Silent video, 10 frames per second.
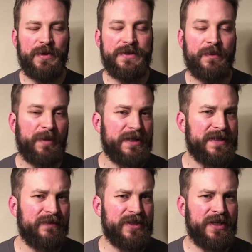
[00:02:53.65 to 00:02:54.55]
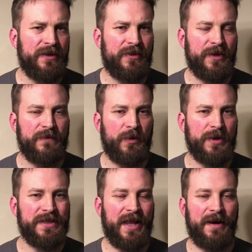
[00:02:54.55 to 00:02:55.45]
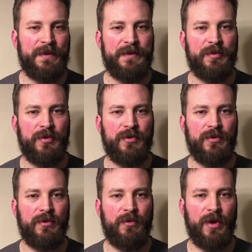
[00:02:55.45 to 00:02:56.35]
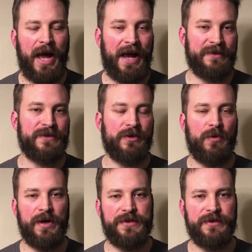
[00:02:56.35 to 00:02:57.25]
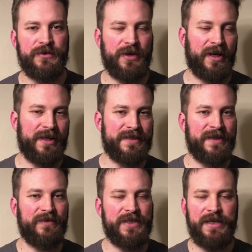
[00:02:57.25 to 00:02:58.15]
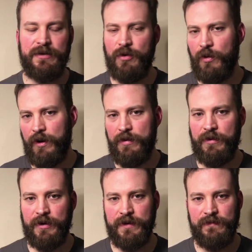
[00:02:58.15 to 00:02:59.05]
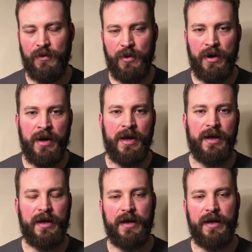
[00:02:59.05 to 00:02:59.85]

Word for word: The reason I picked 17 and 34 is a lot of people will ask the question, should I get a 17 or a 34?